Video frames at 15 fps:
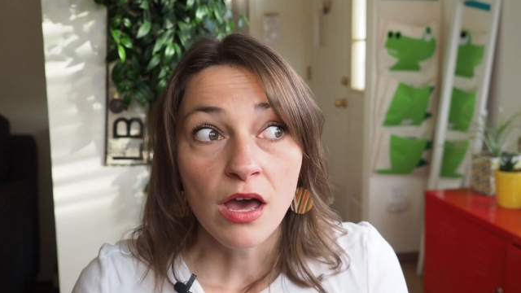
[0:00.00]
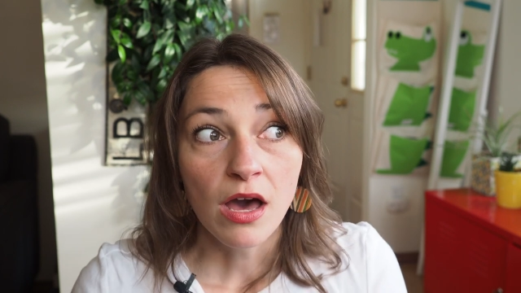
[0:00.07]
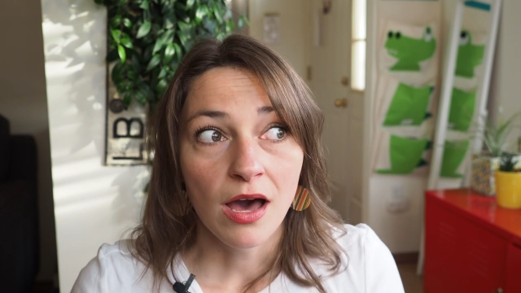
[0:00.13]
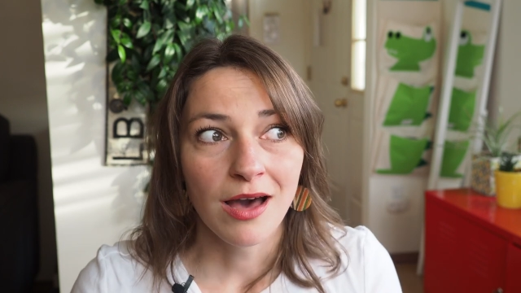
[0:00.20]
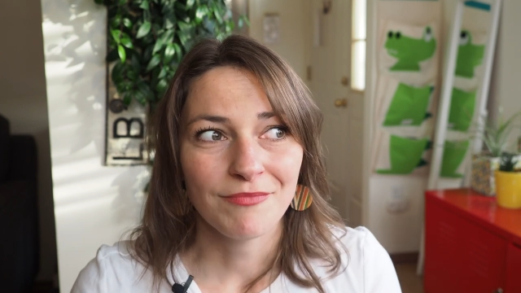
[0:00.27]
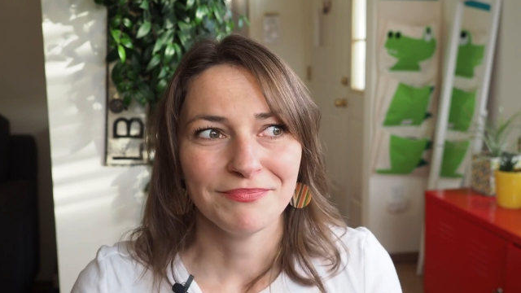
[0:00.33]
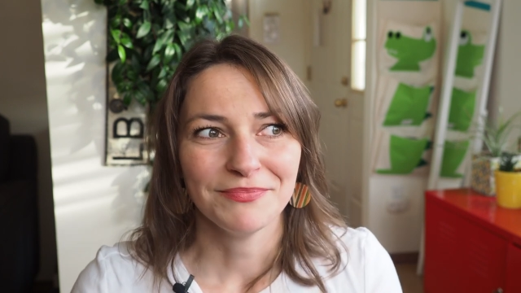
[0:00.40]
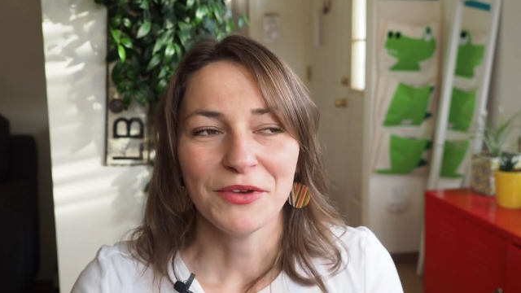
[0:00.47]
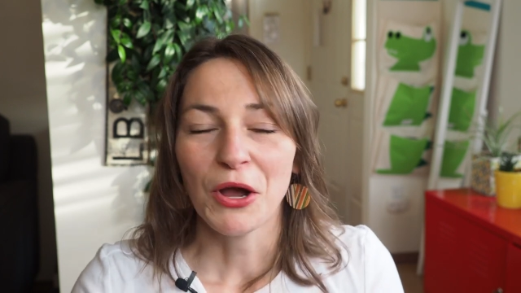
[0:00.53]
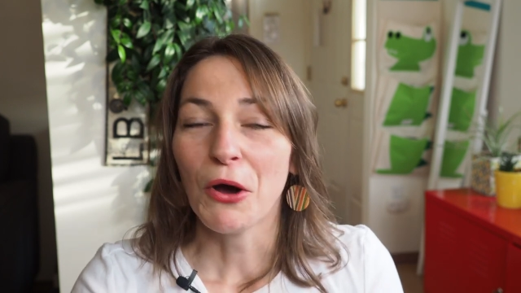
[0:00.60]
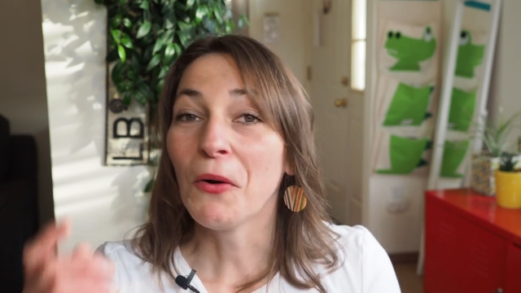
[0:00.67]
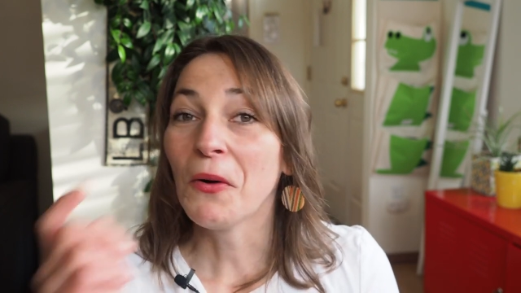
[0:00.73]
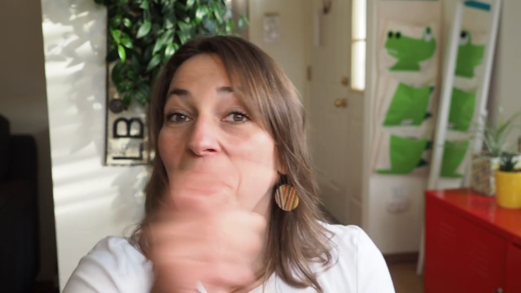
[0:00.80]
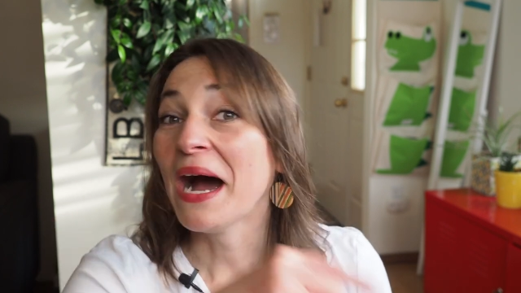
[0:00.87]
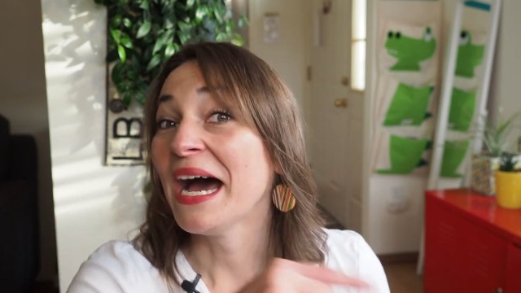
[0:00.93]
Um,
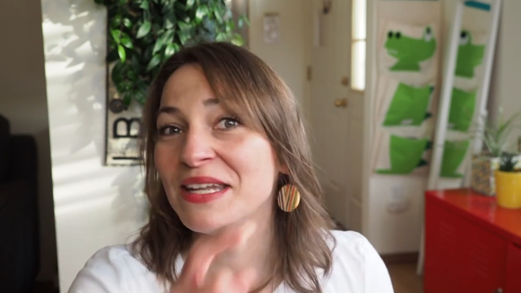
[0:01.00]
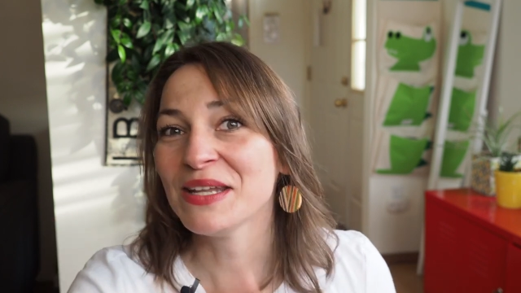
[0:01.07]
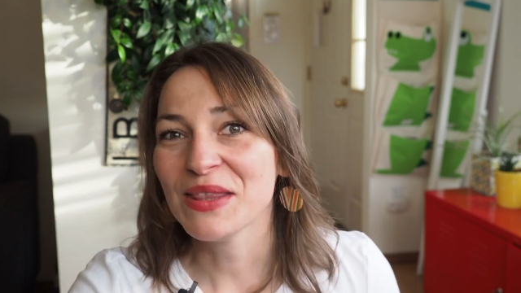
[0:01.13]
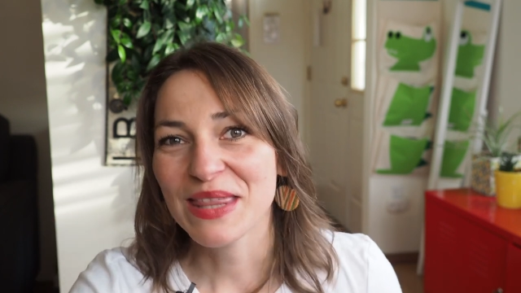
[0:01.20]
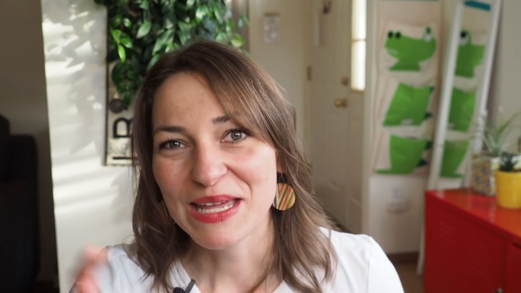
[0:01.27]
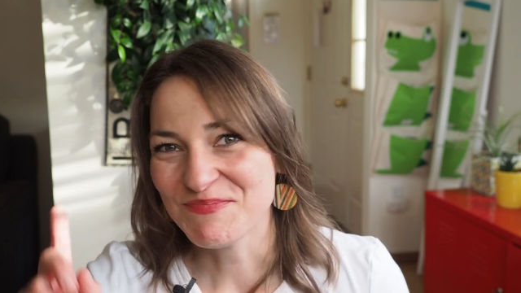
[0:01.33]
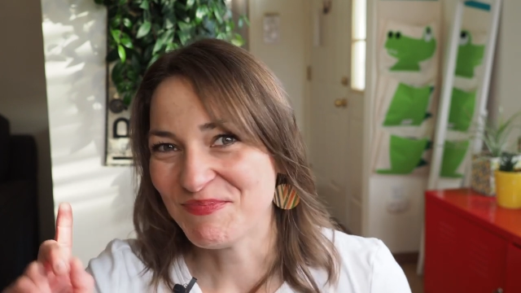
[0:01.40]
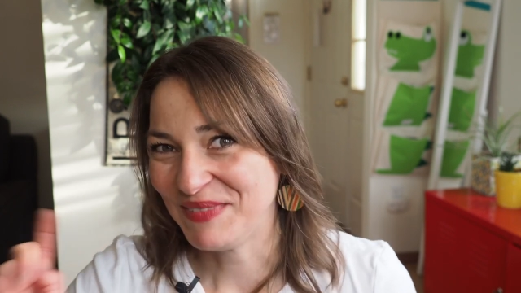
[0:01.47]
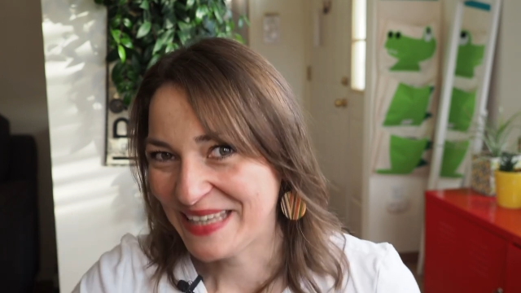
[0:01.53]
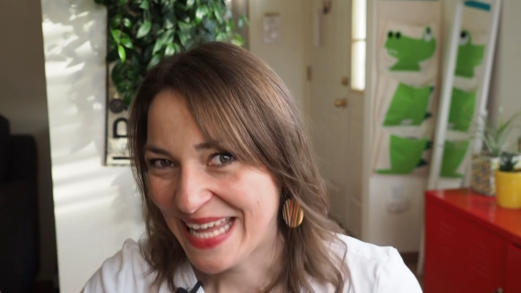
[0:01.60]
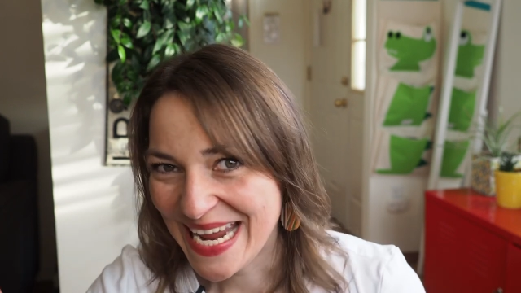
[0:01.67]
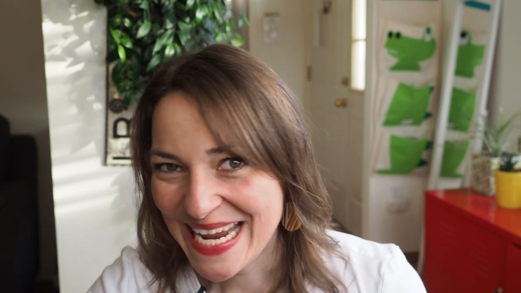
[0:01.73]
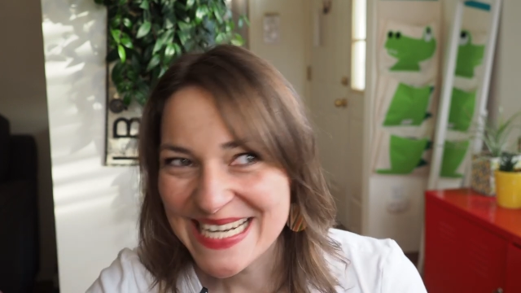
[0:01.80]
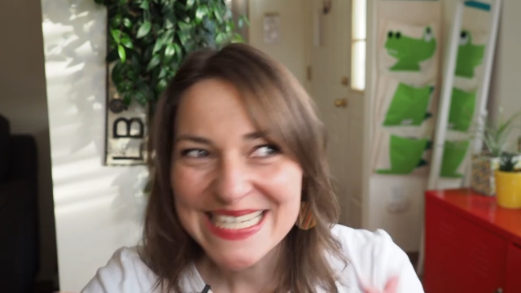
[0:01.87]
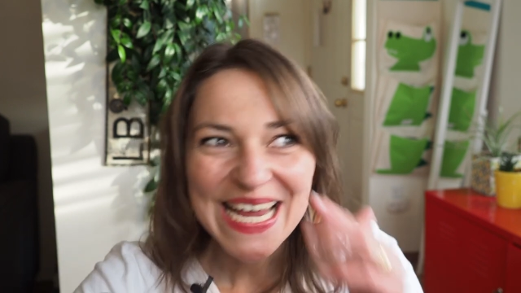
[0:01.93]
or other than
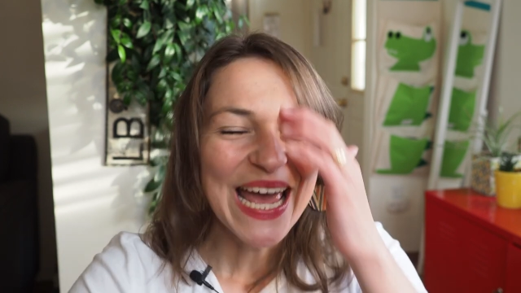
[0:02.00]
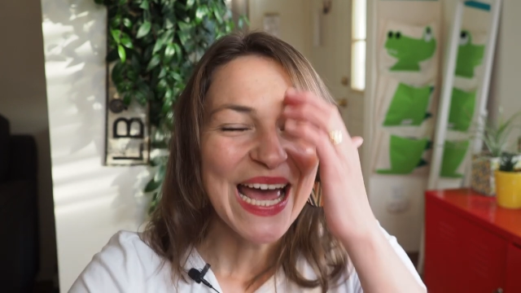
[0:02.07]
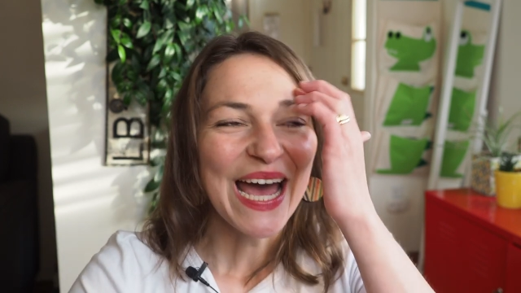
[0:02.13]
planned,